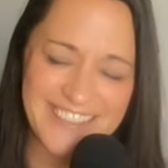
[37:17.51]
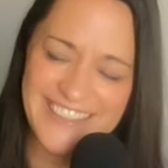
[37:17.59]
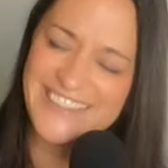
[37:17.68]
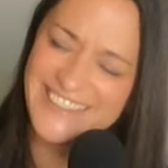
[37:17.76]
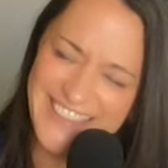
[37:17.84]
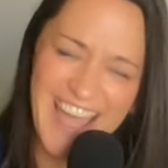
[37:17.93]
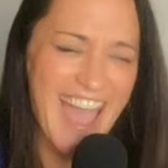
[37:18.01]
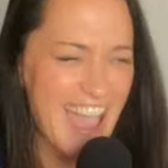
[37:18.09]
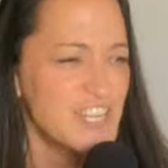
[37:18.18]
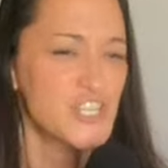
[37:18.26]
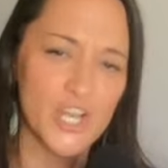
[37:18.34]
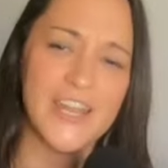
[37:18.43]
that I
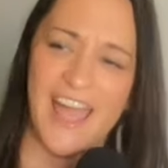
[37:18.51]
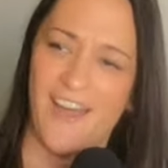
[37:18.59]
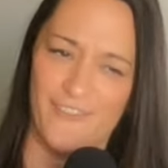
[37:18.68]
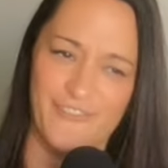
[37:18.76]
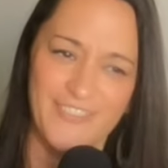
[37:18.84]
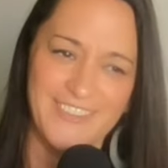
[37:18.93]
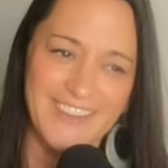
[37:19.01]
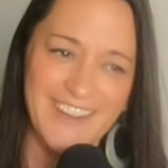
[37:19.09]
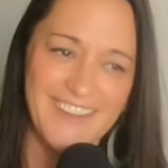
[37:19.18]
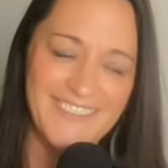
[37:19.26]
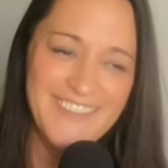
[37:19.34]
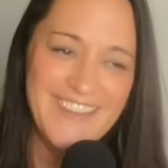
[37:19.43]
should have, you
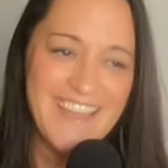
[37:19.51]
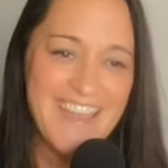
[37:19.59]
know?